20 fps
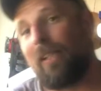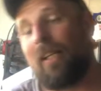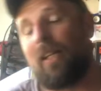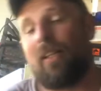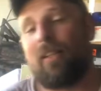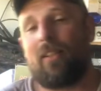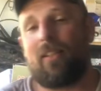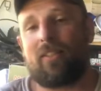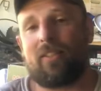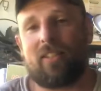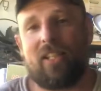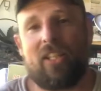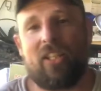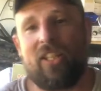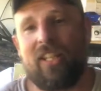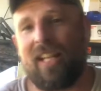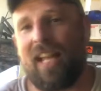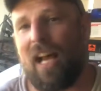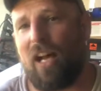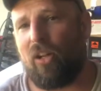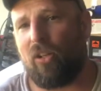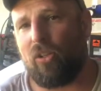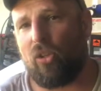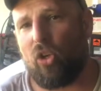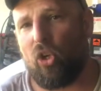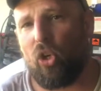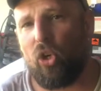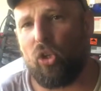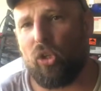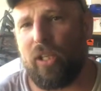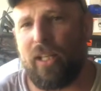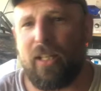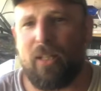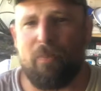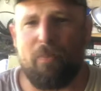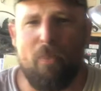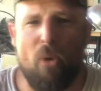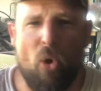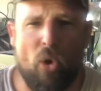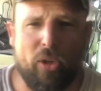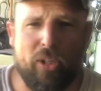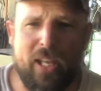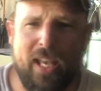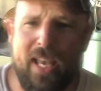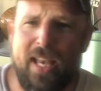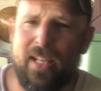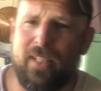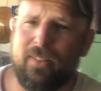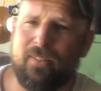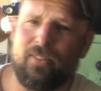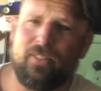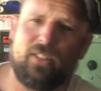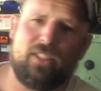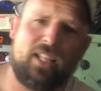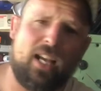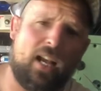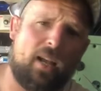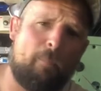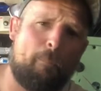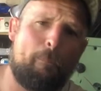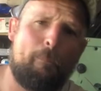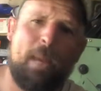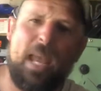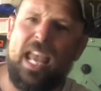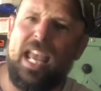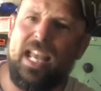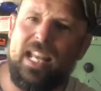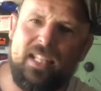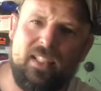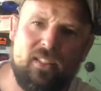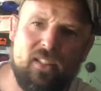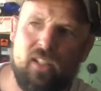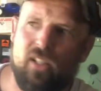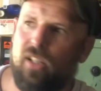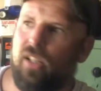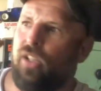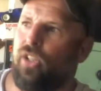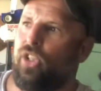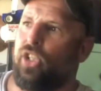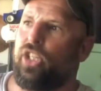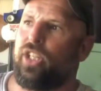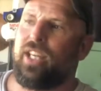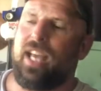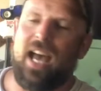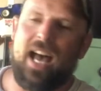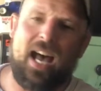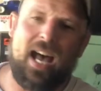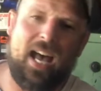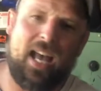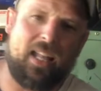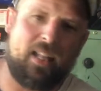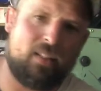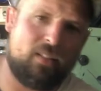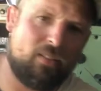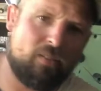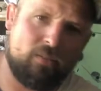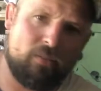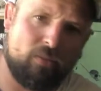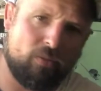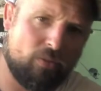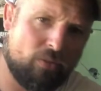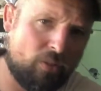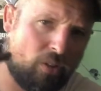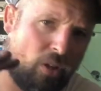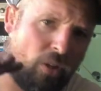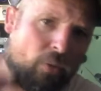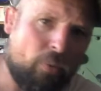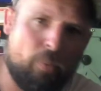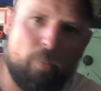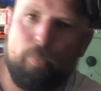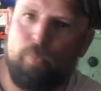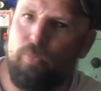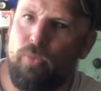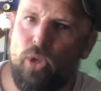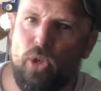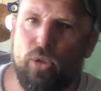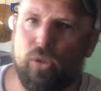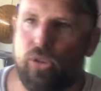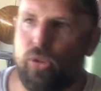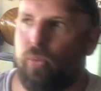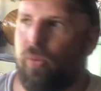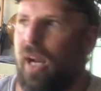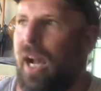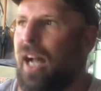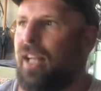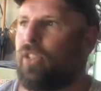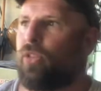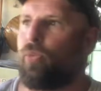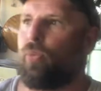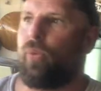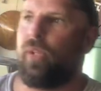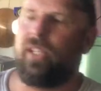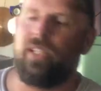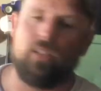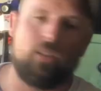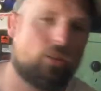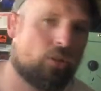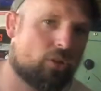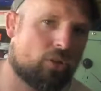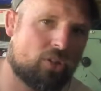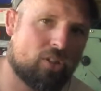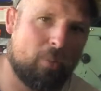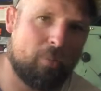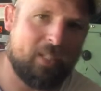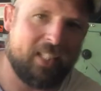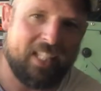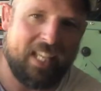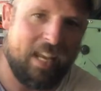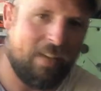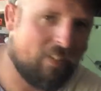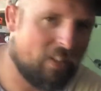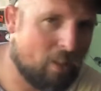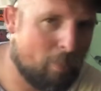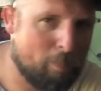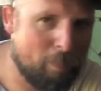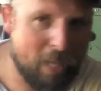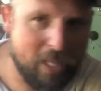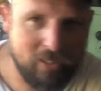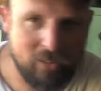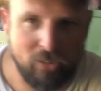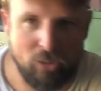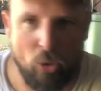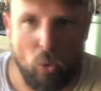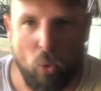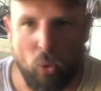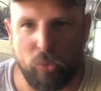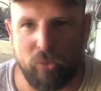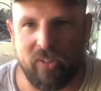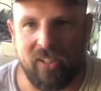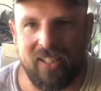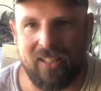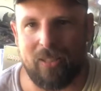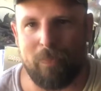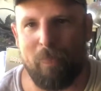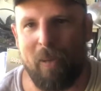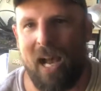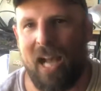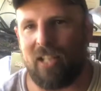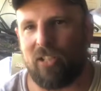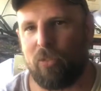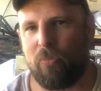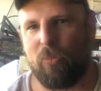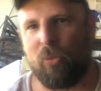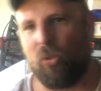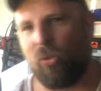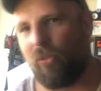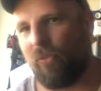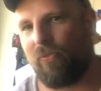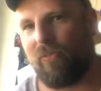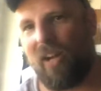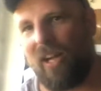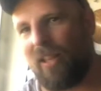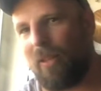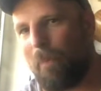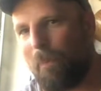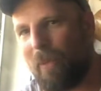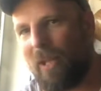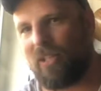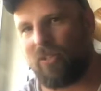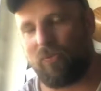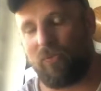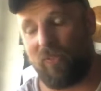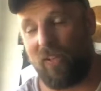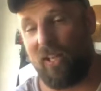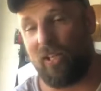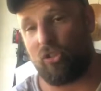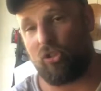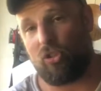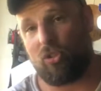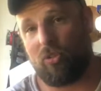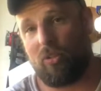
Let's say you get out early in the morning, you got bait, you got the newest rods and reels, somebody gave you the best coordinates possible to find the best fish.